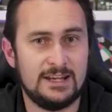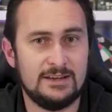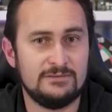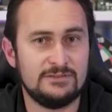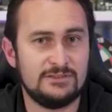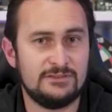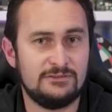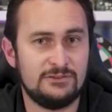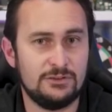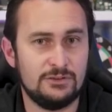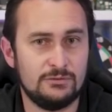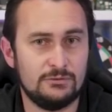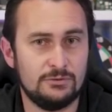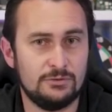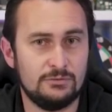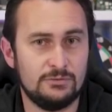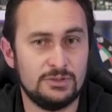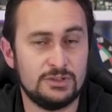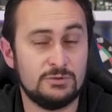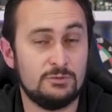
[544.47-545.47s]
Kev's
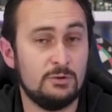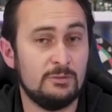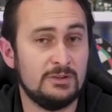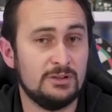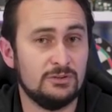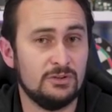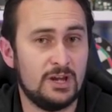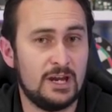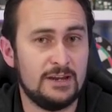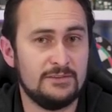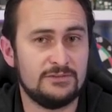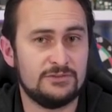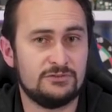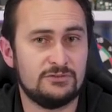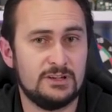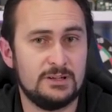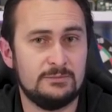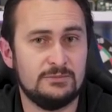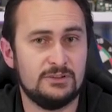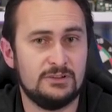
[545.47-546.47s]
funeral, which will be live
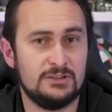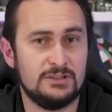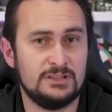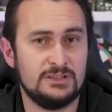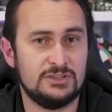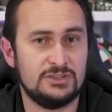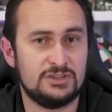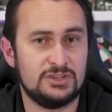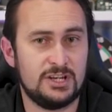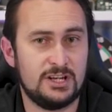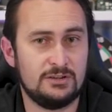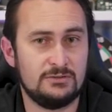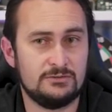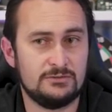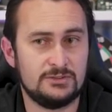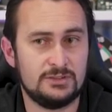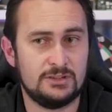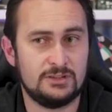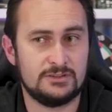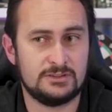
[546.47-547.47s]
streamed on his channel.
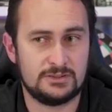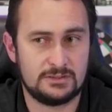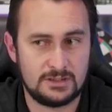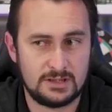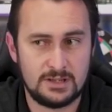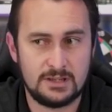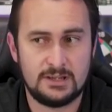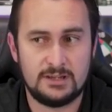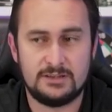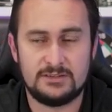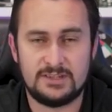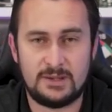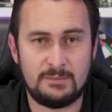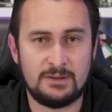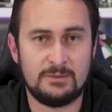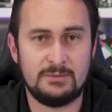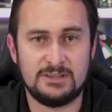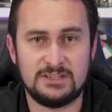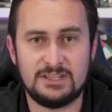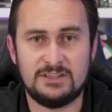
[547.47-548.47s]
So it's
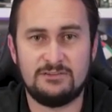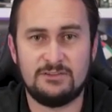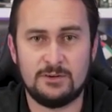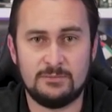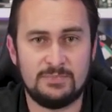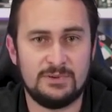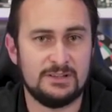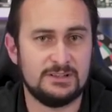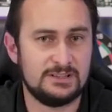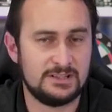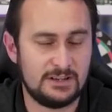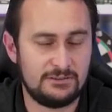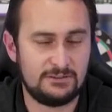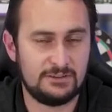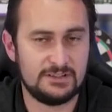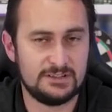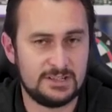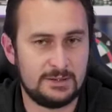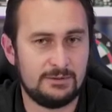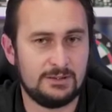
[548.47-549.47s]
something a bit different, but
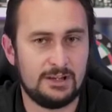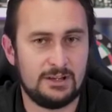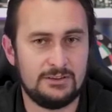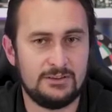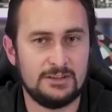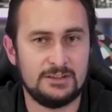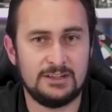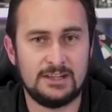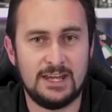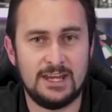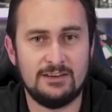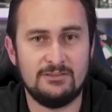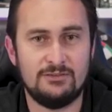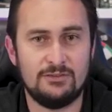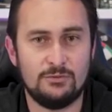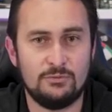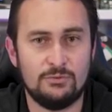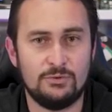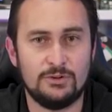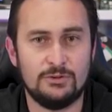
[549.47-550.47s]
definitely something I think
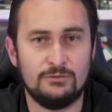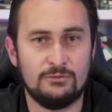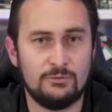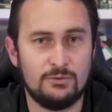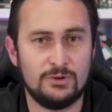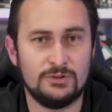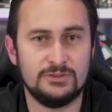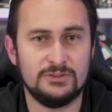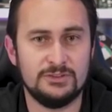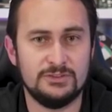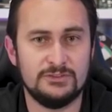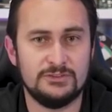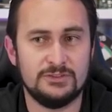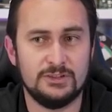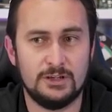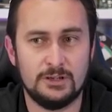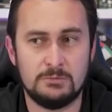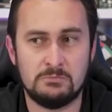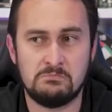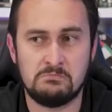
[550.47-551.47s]
Kev would have wanted.
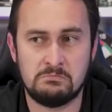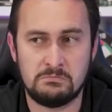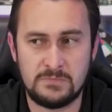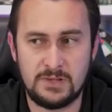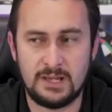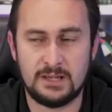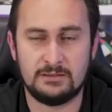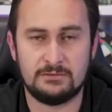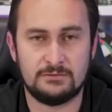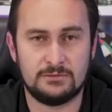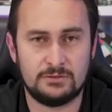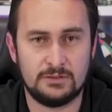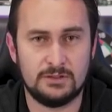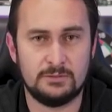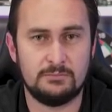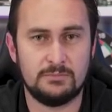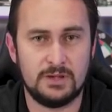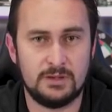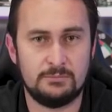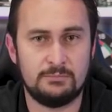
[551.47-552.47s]
So yeah,
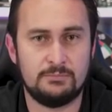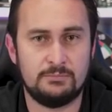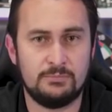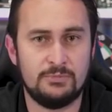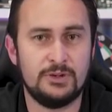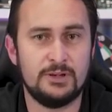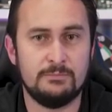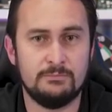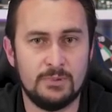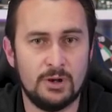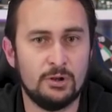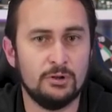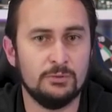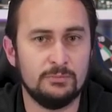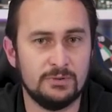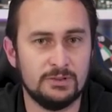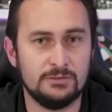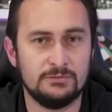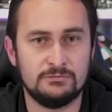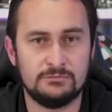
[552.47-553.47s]
a pretty bold
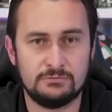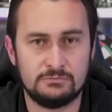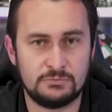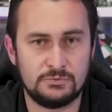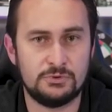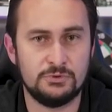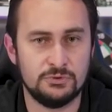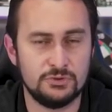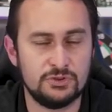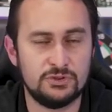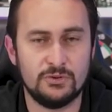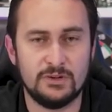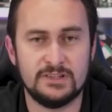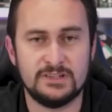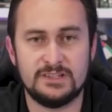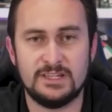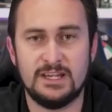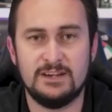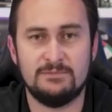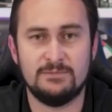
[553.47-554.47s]
but good
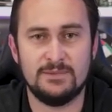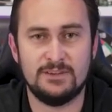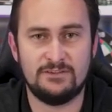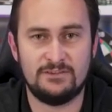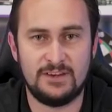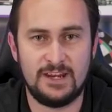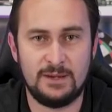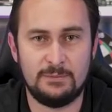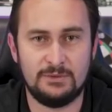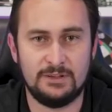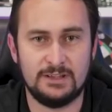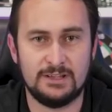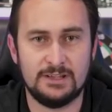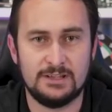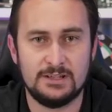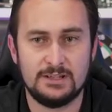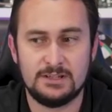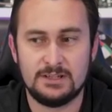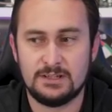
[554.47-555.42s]
choice there from the family.